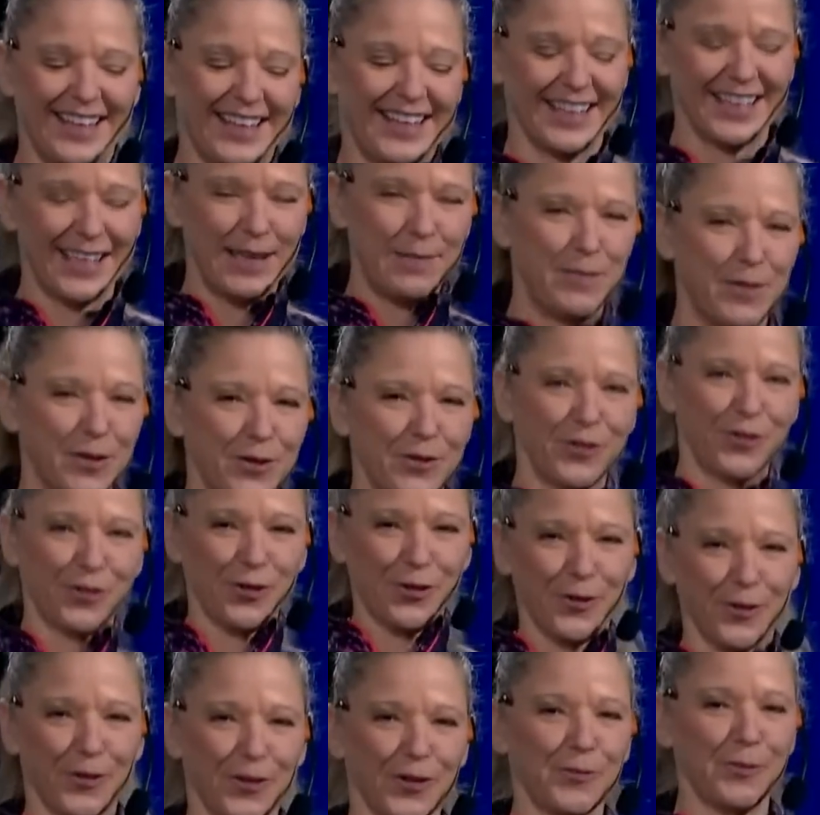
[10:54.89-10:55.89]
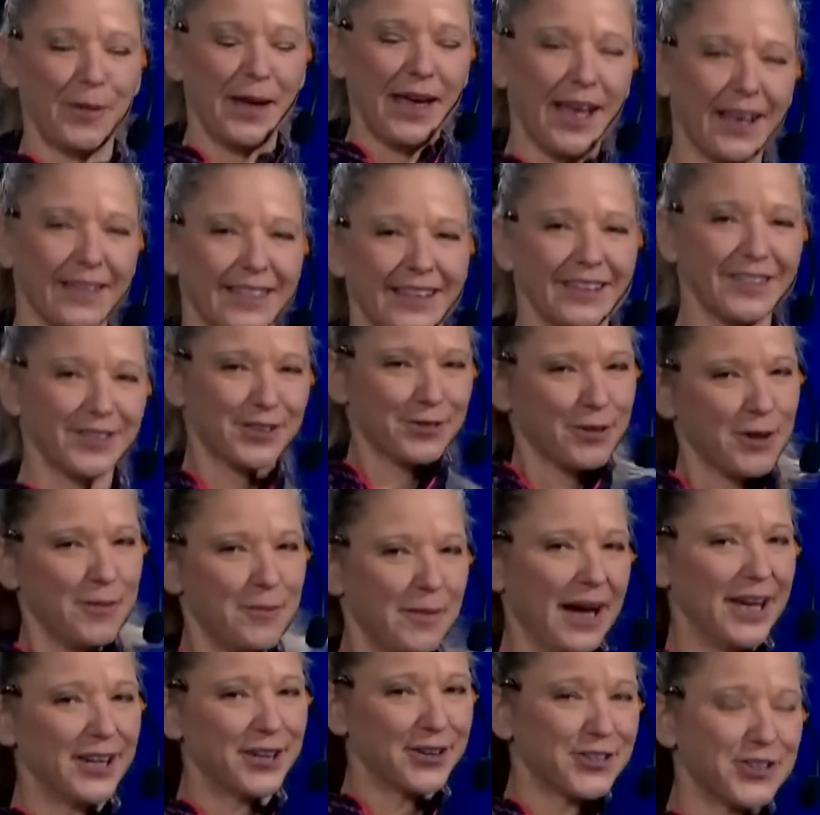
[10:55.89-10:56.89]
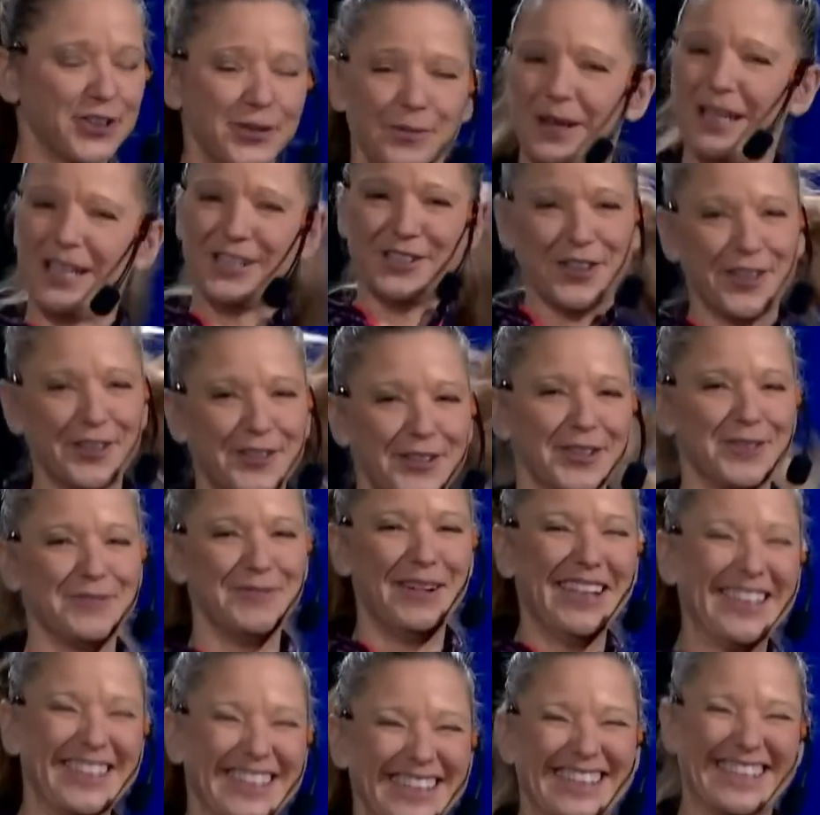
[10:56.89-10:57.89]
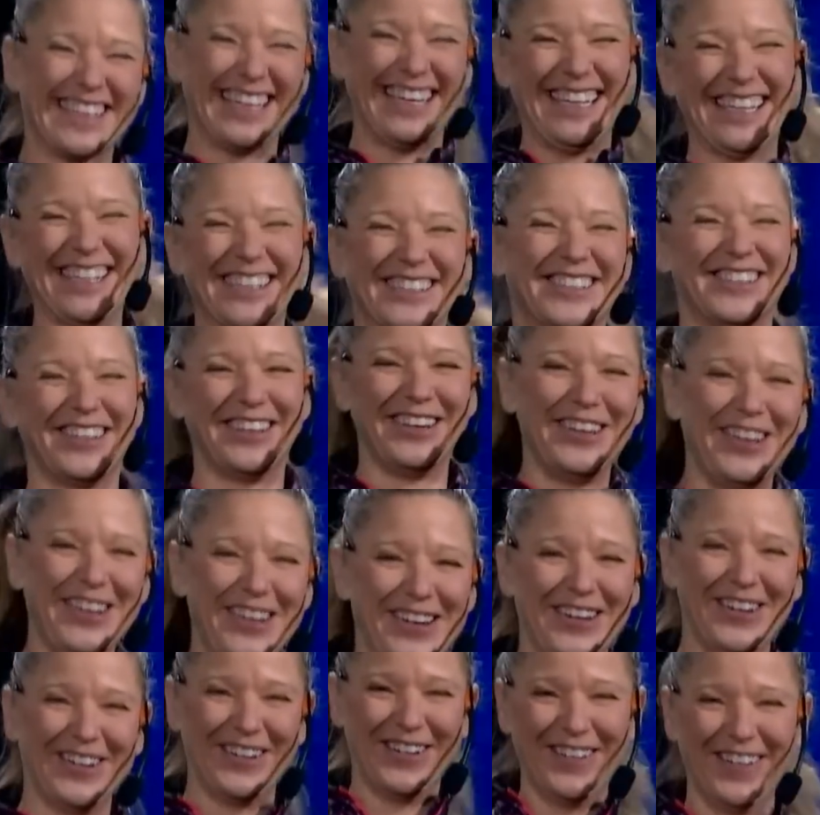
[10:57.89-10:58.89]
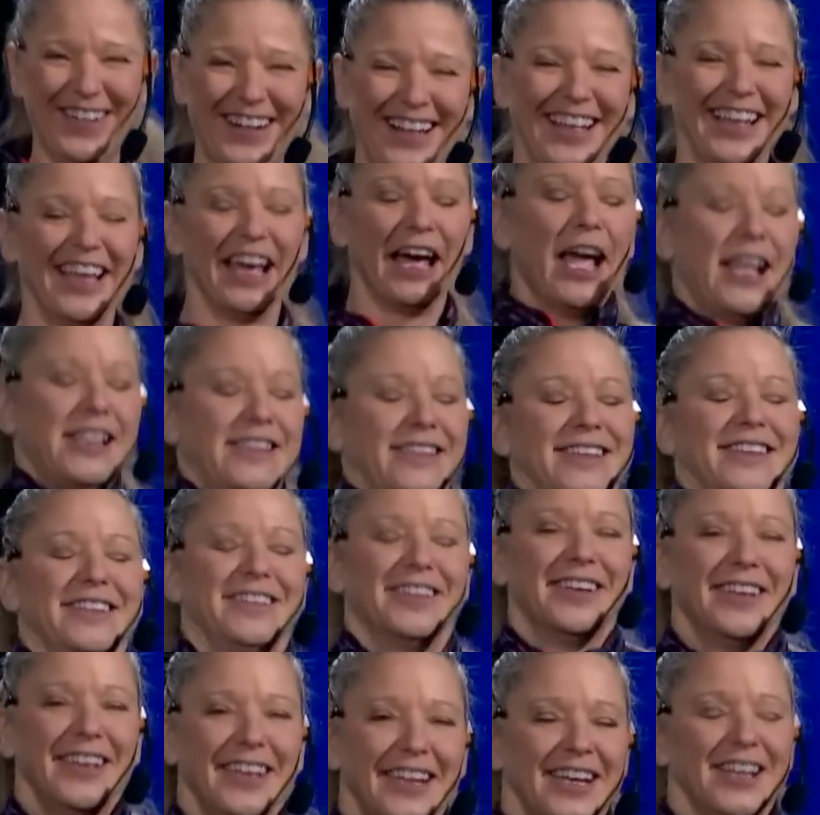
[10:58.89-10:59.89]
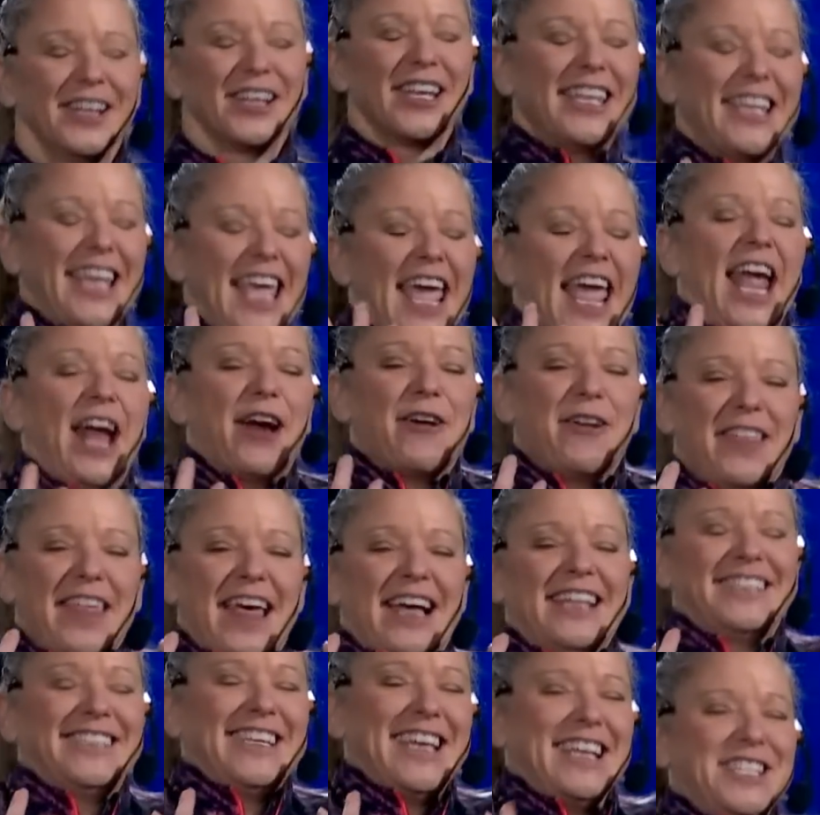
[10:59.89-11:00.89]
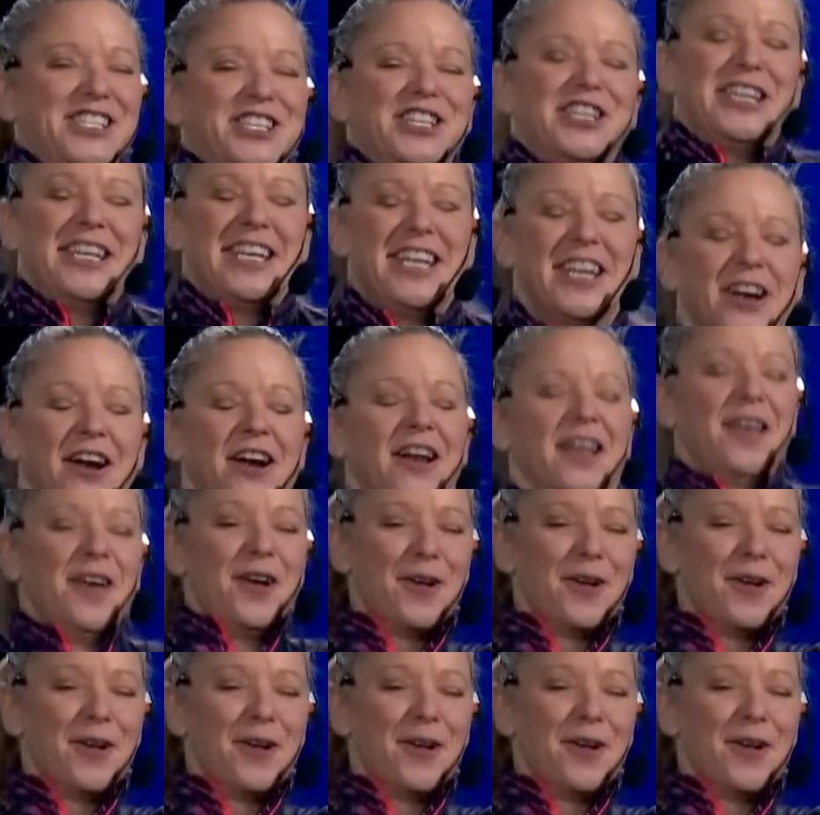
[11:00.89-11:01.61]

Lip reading: Keep those shoulders back. That's a reminder to me just as much as it is to you. I tend to carry that tension here.